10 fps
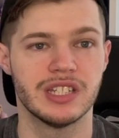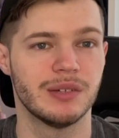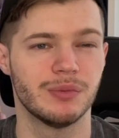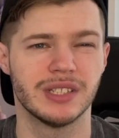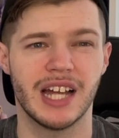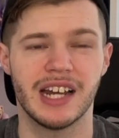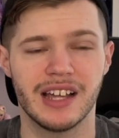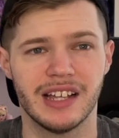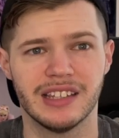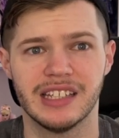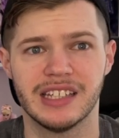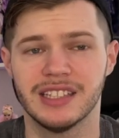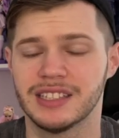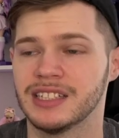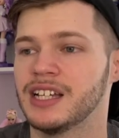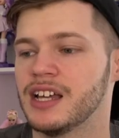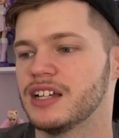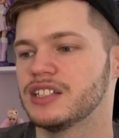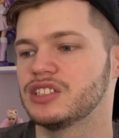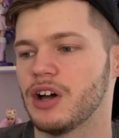It kind of got leaked,
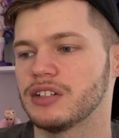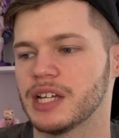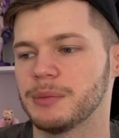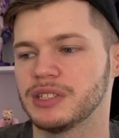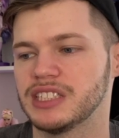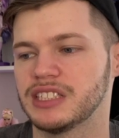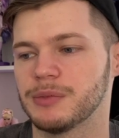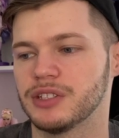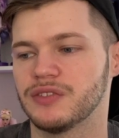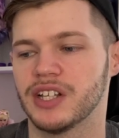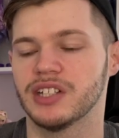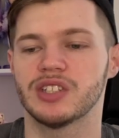so I was able to see some of those videos.